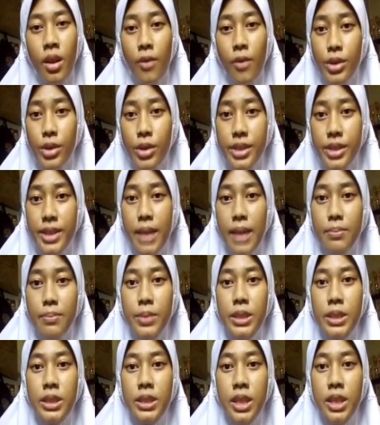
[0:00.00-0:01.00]
For
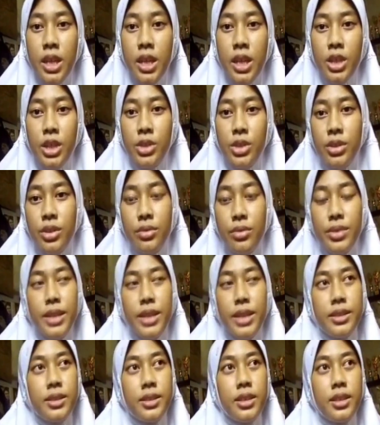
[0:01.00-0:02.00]
example, you know
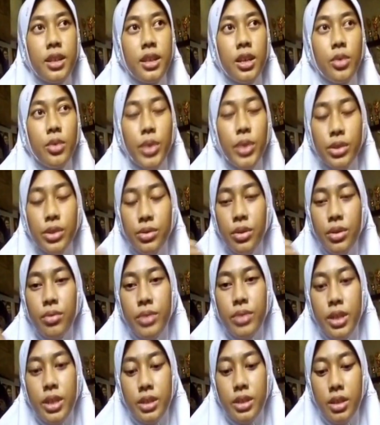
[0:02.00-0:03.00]
that when you know
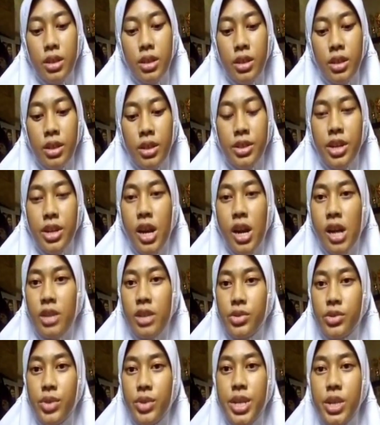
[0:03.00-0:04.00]
that there
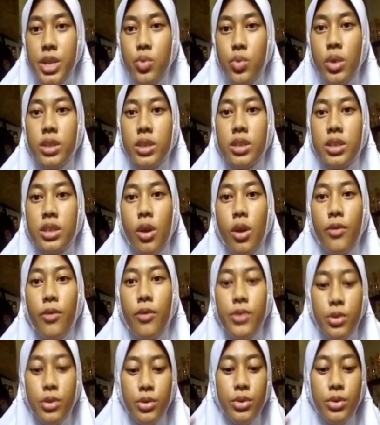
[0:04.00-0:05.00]
are 3/4 of
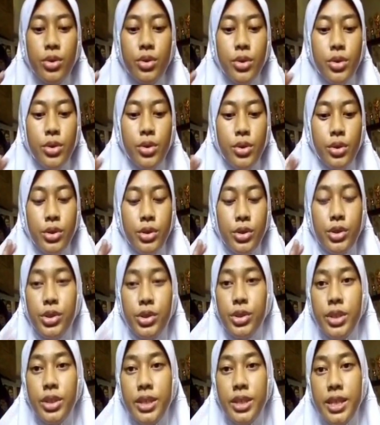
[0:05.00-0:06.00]
your
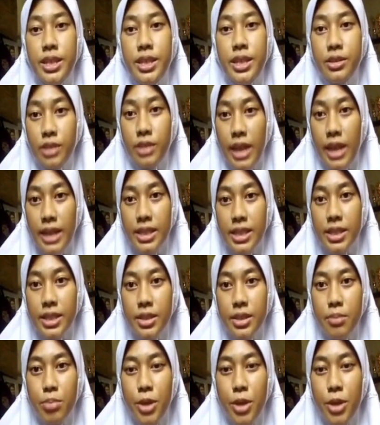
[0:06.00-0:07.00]
student in a
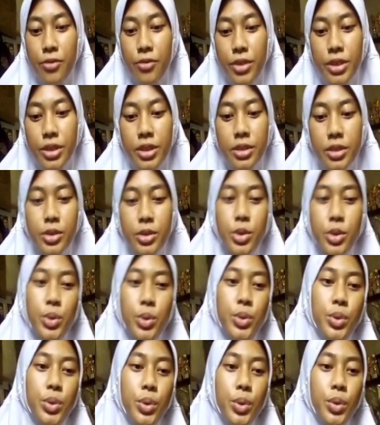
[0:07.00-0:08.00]
class prefer
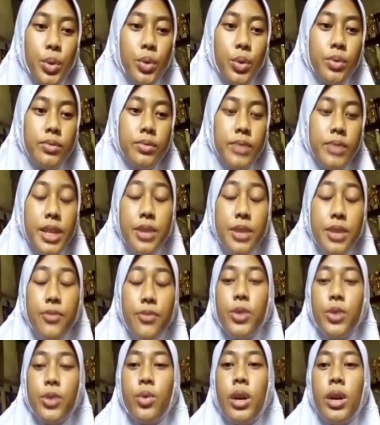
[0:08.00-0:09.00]
to do
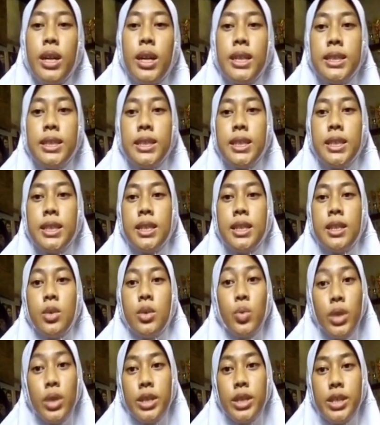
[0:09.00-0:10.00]
individual
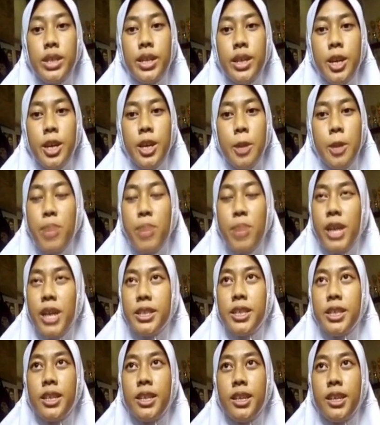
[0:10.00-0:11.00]
work,
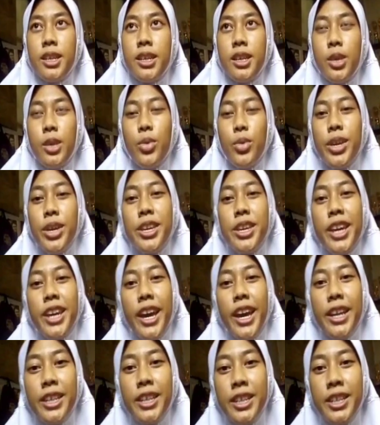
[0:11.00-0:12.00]
but we
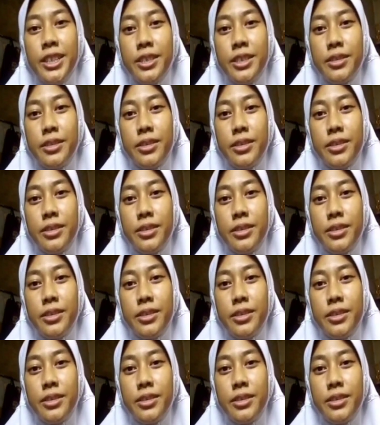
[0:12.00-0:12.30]
cannot